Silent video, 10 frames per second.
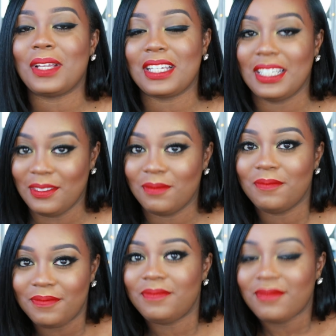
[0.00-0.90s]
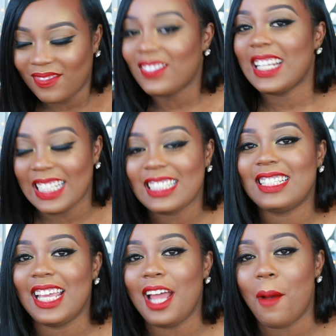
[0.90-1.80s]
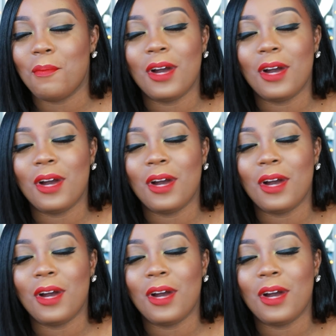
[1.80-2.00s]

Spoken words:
We could get this state up.